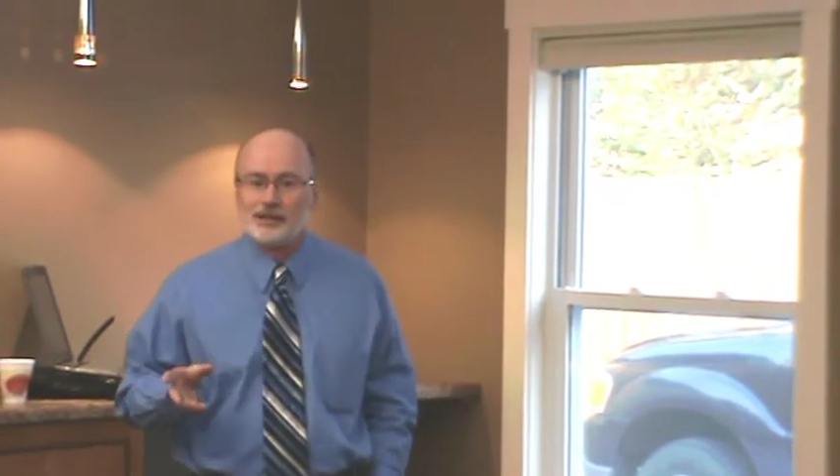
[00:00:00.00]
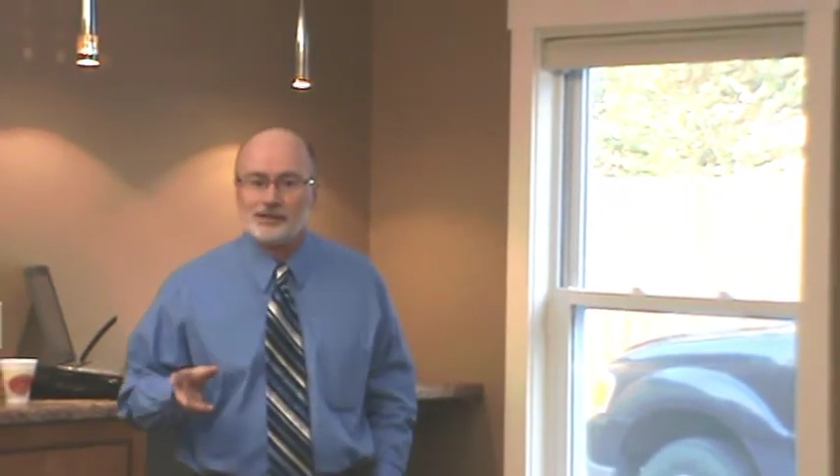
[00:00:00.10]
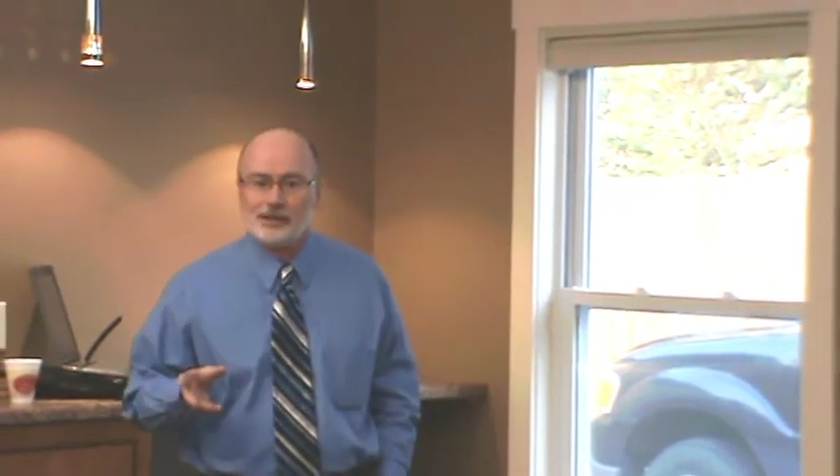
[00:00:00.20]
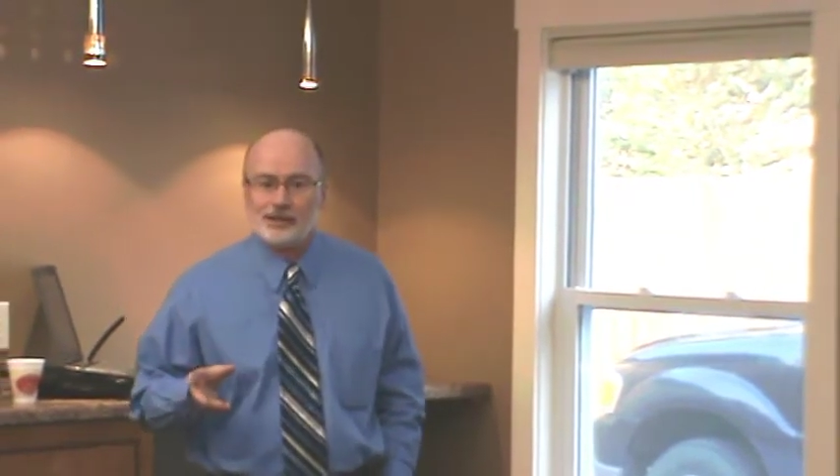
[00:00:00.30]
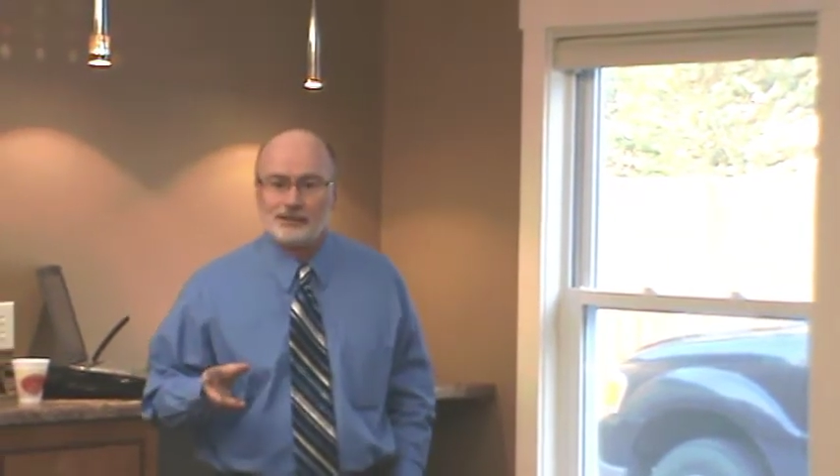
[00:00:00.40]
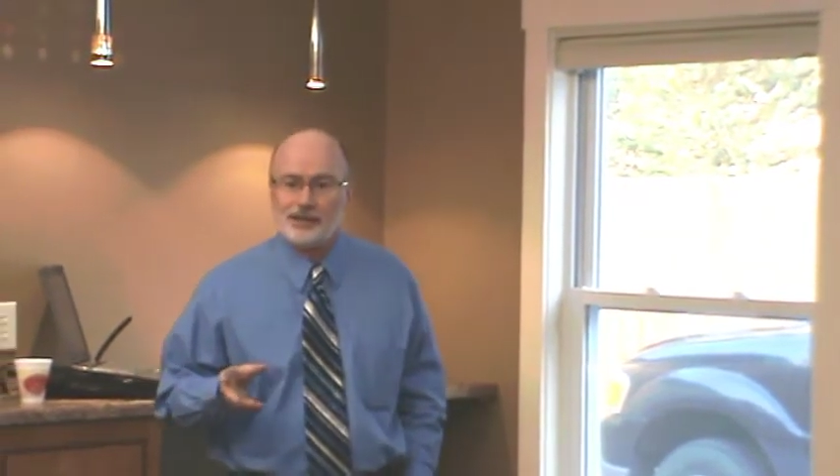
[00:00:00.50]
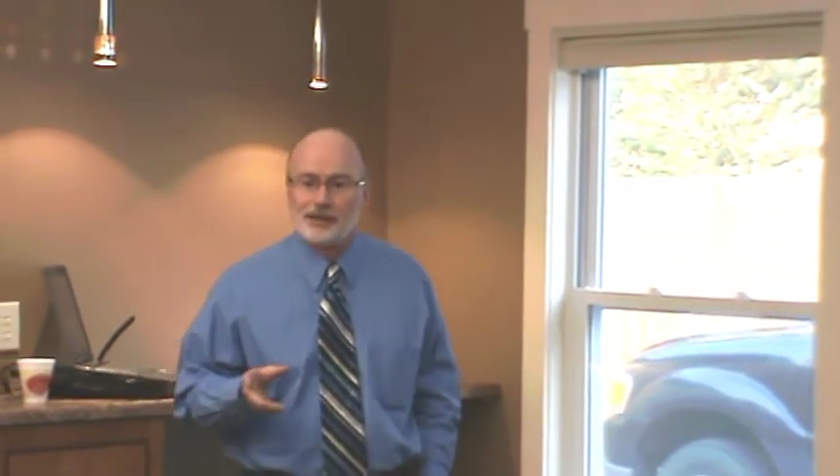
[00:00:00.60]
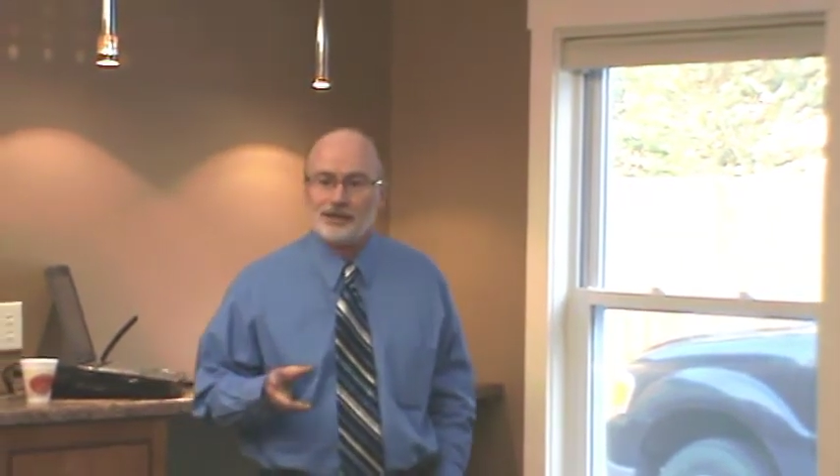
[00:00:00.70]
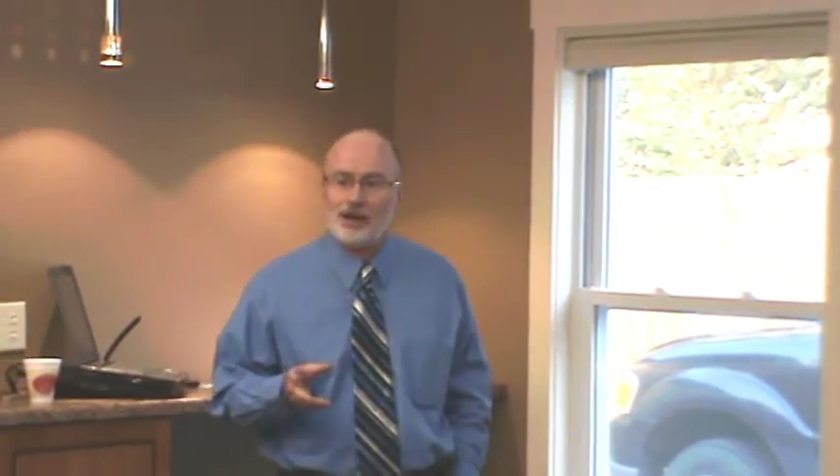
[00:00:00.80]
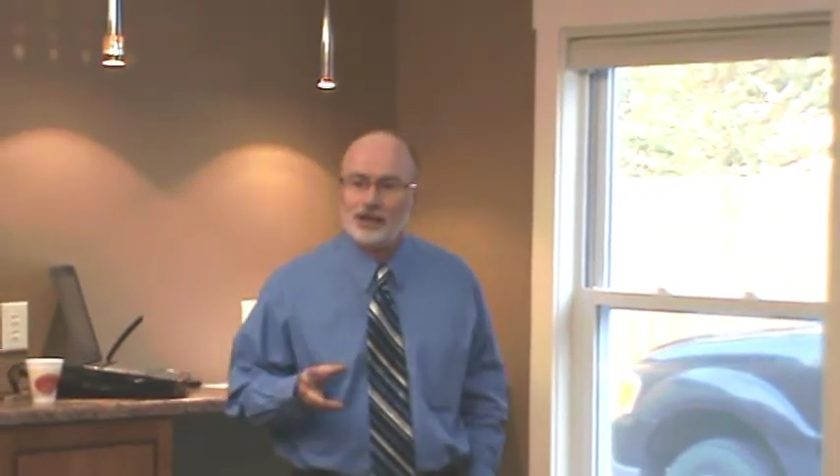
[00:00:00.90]
It's a
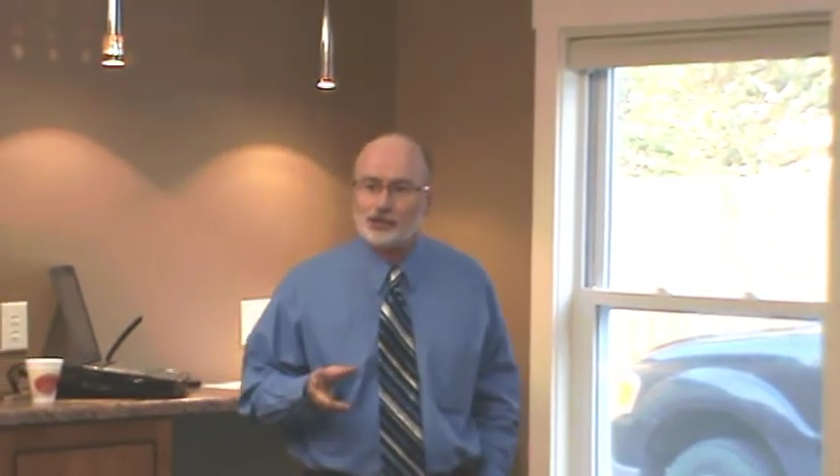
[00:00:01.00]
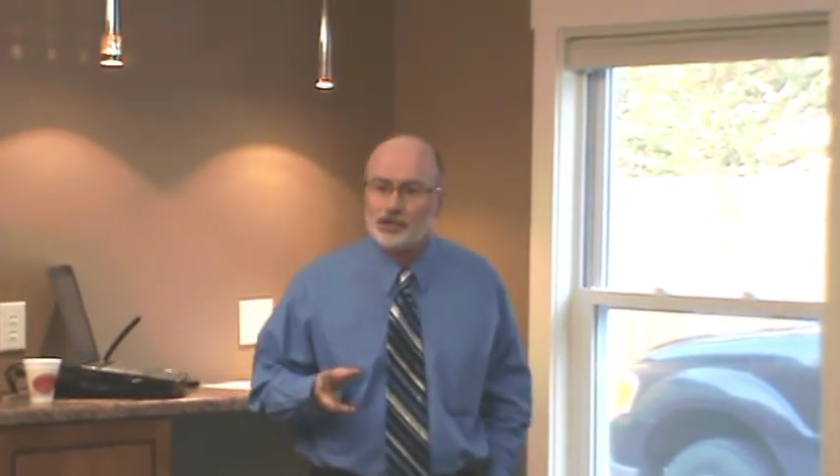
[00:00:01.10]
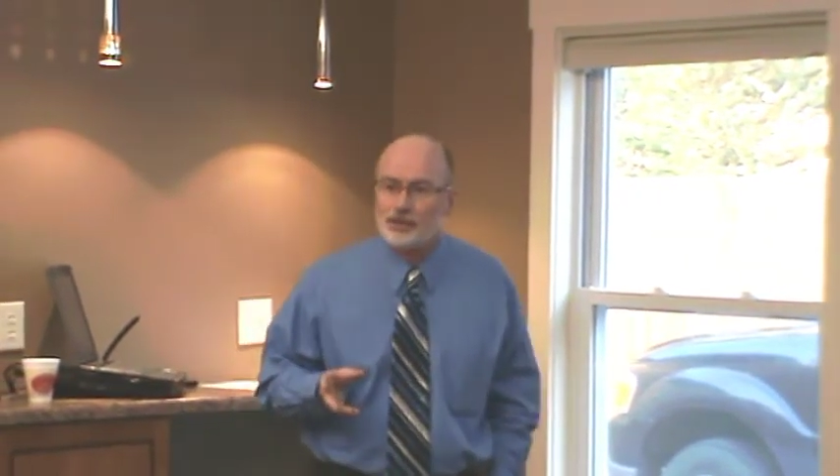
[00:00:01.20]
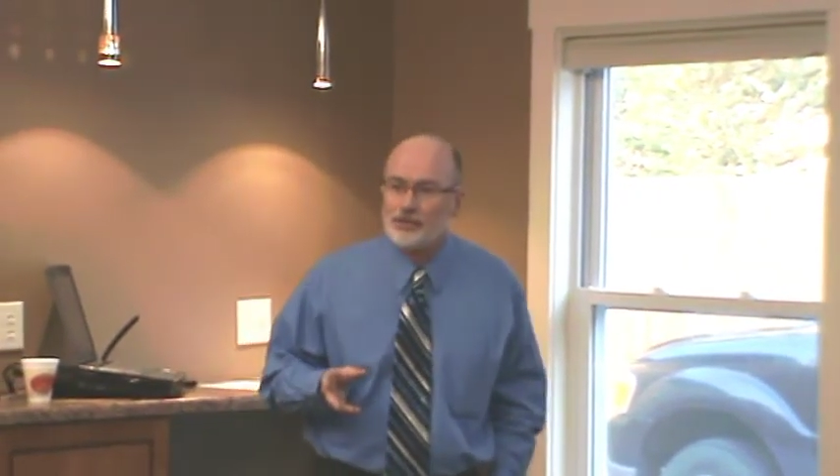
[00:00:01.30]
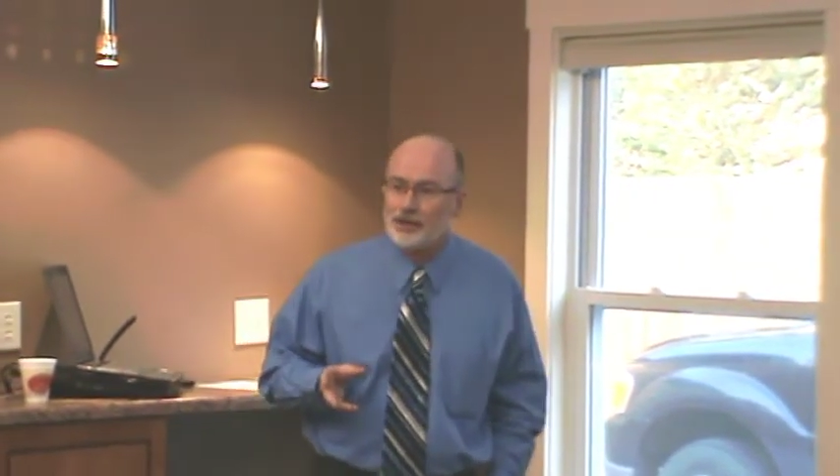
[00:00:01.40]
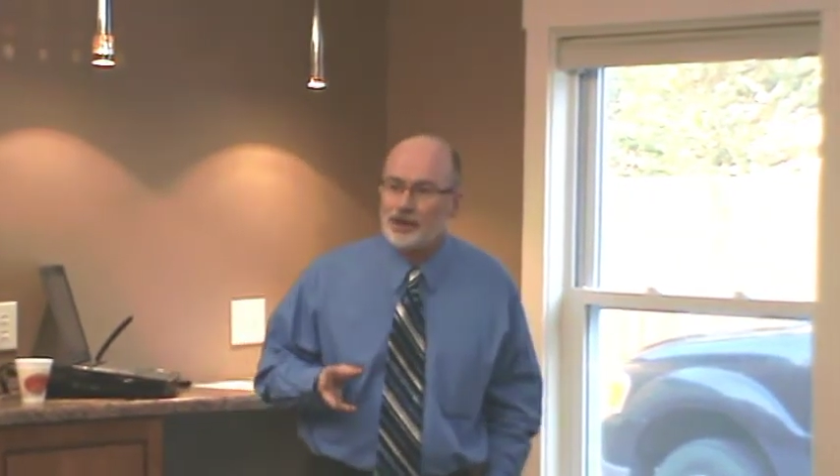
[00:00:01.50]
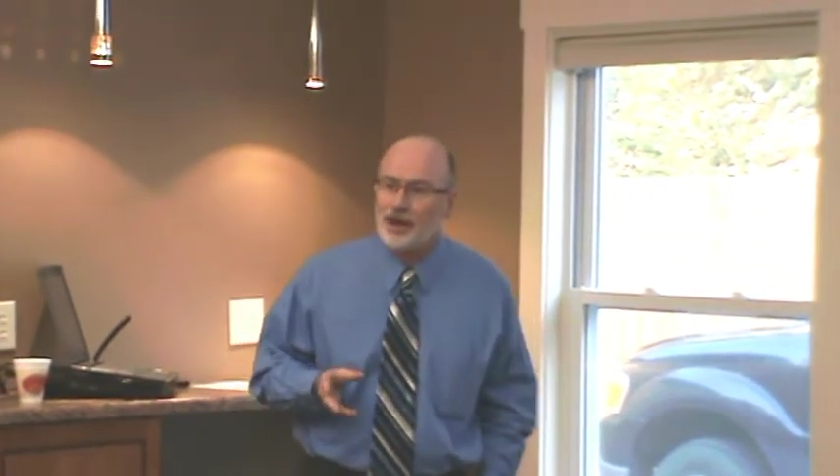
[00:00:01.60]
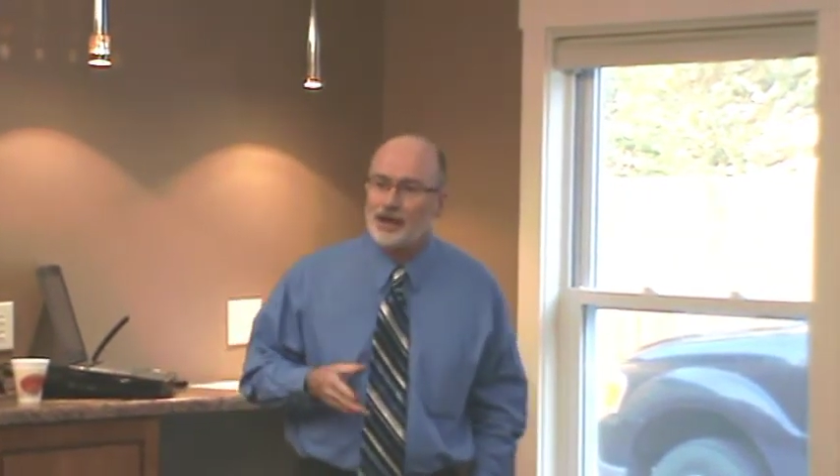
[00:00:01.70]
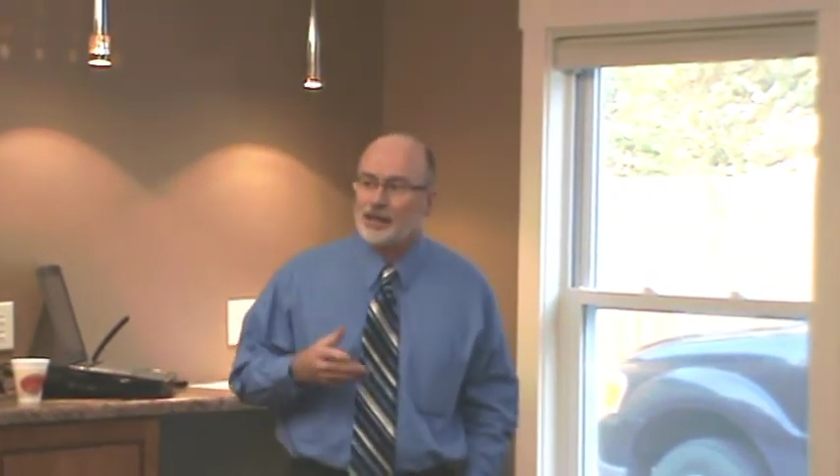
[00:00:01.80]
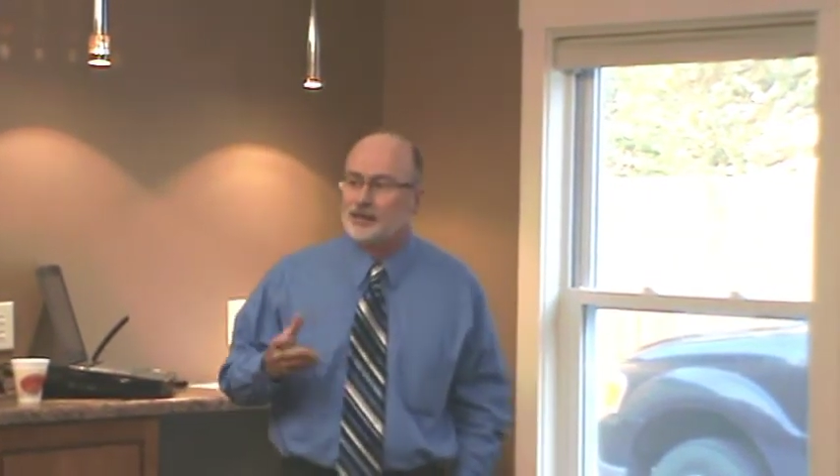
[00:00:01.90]
technology that
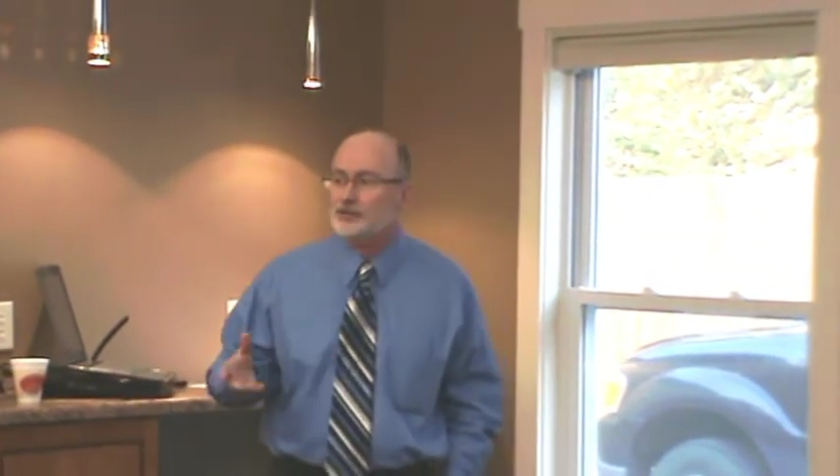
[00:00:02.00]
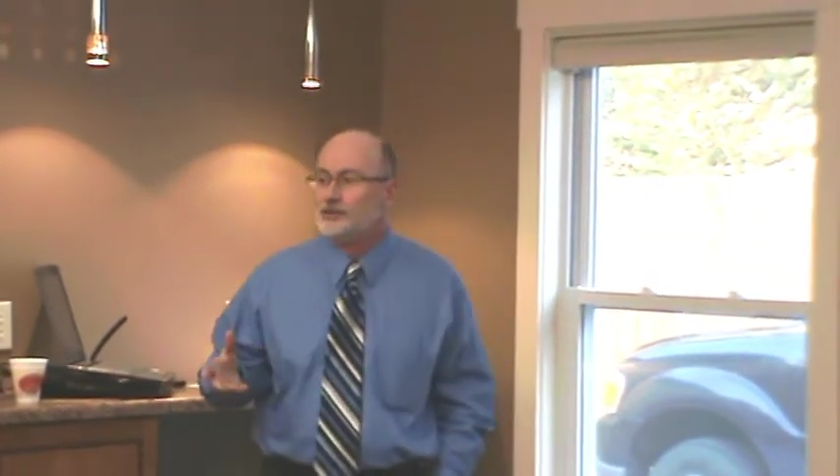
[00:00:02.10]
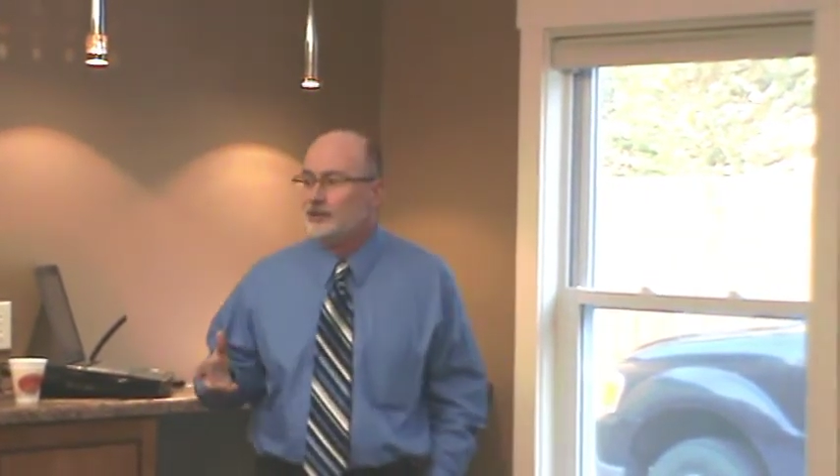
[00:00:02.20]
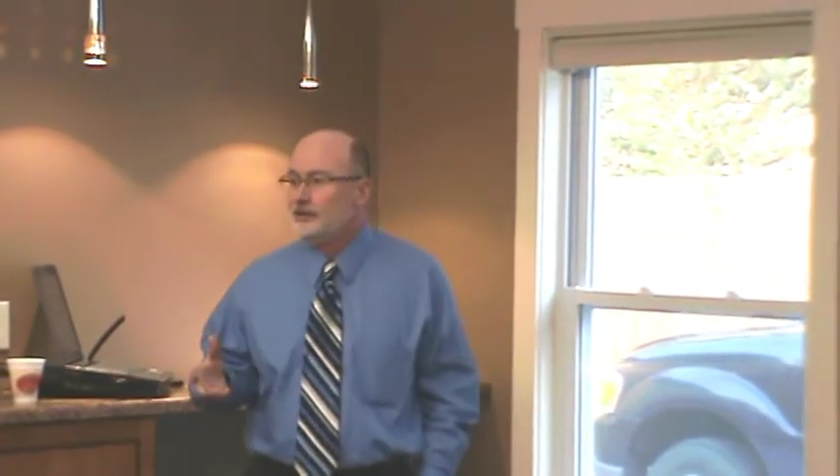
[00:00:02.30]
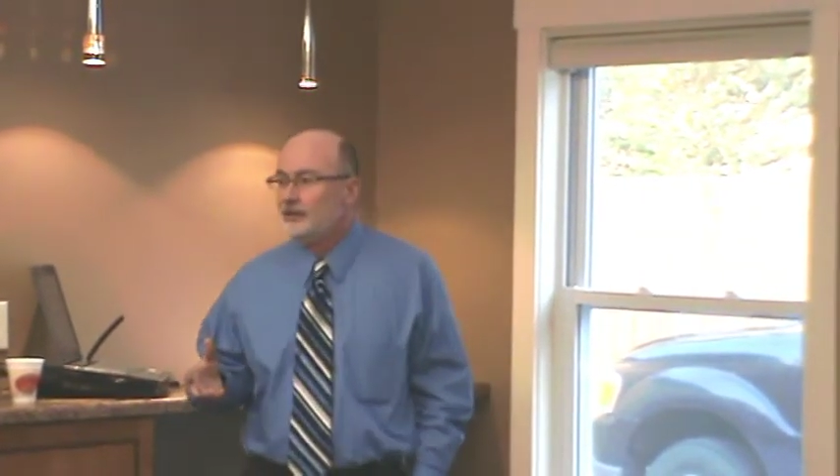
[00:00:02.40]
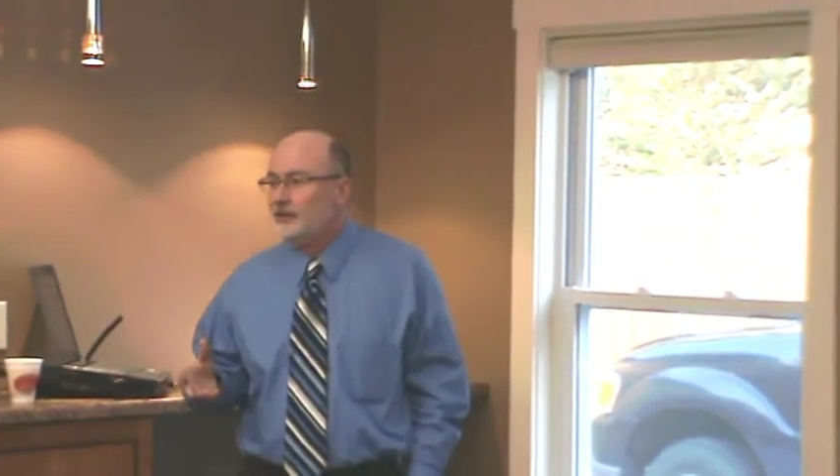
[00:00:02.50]
hides